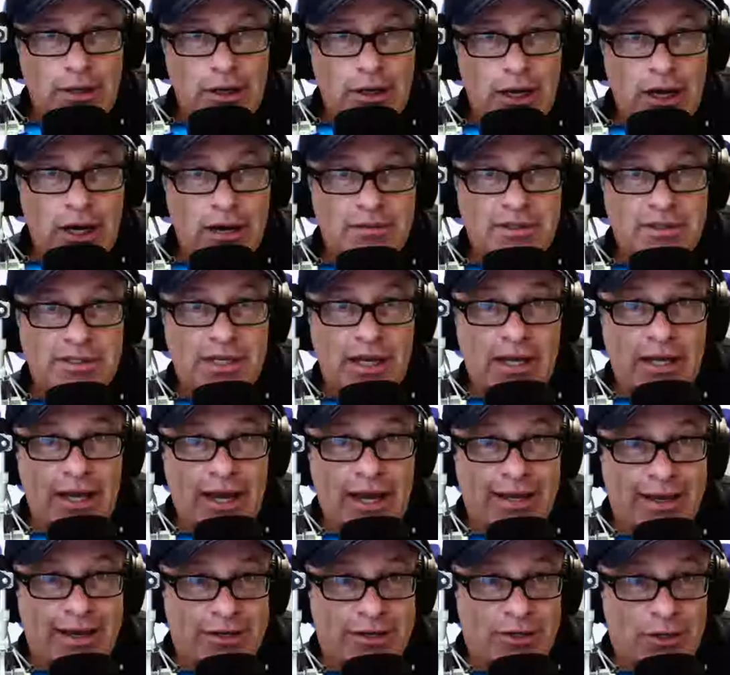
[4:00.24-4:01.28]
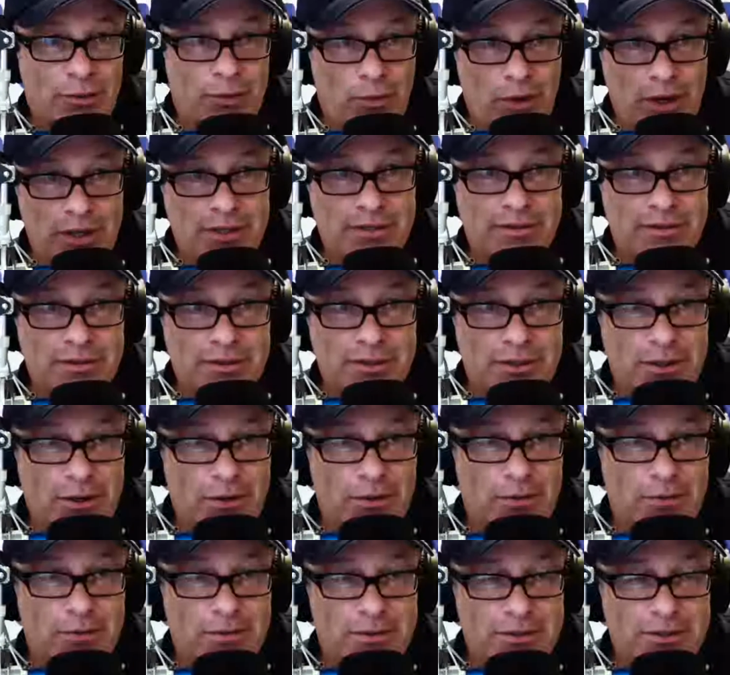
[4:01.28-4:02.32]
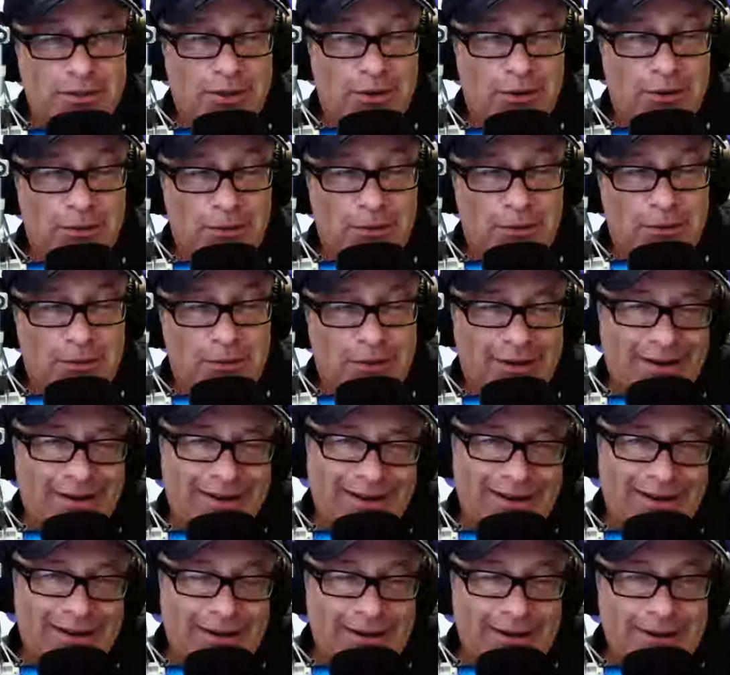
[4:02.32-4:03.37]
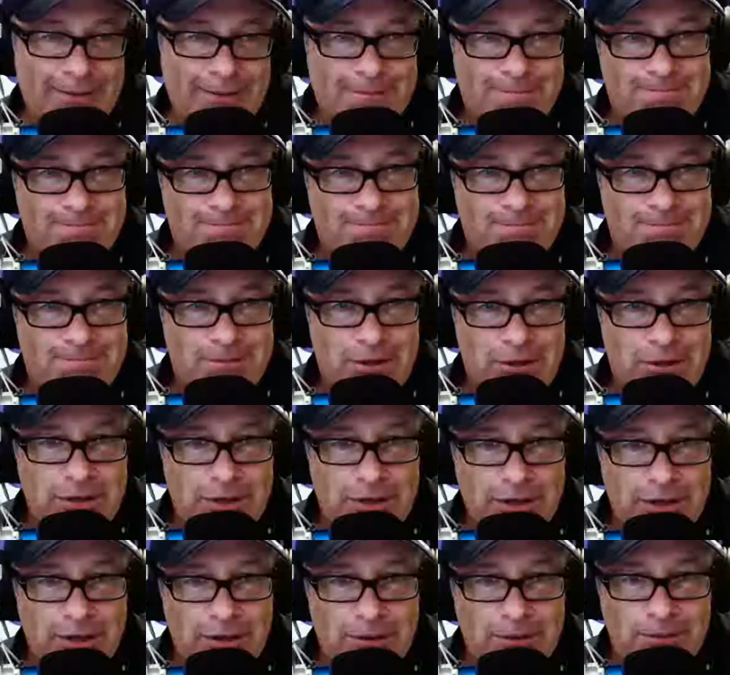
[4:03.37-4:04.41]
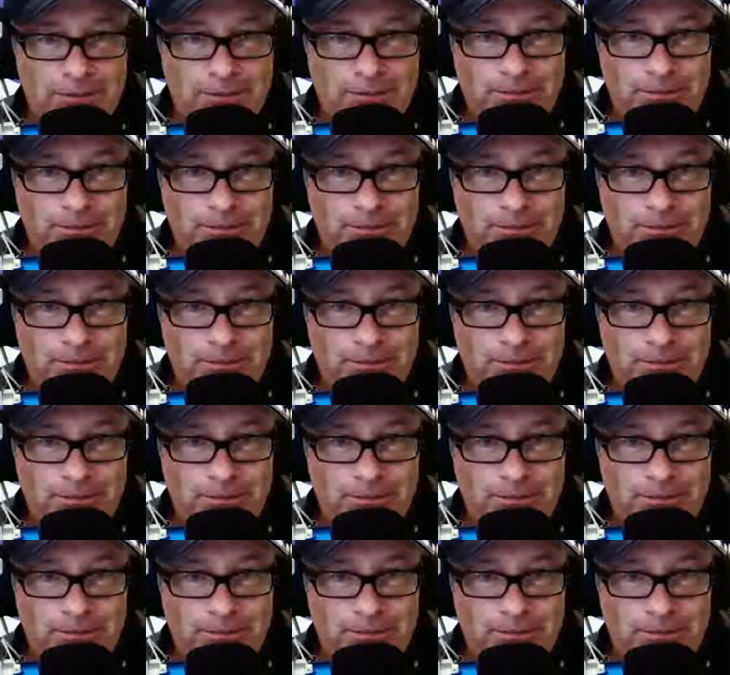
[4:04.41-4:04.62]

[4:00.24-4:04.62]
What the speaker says: Obviously, I got you to watch the show. So there you go.